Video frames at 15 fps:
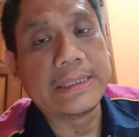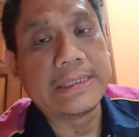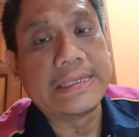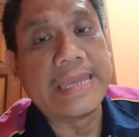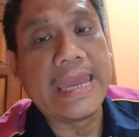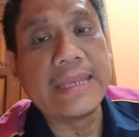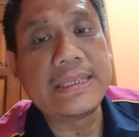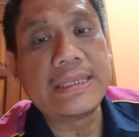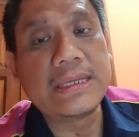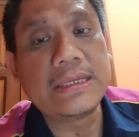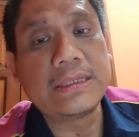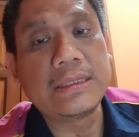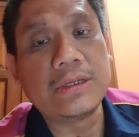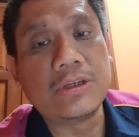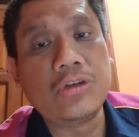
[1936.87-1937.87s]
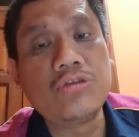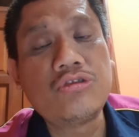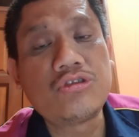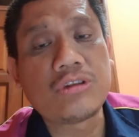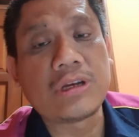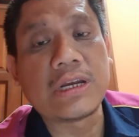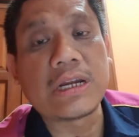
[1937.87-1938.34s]
gather the
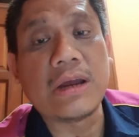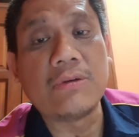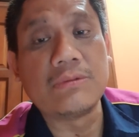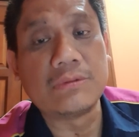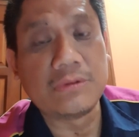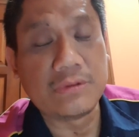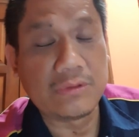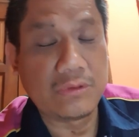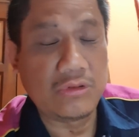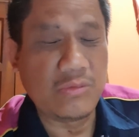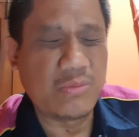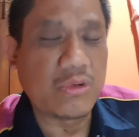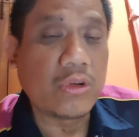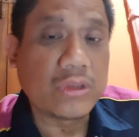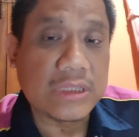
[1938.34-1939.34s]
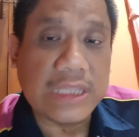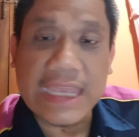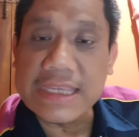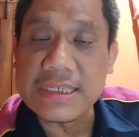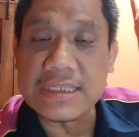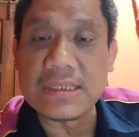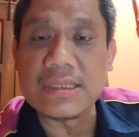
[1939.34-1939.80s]
huge crowd to
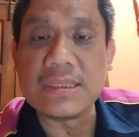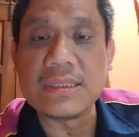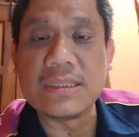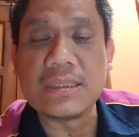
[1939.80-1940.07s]
protest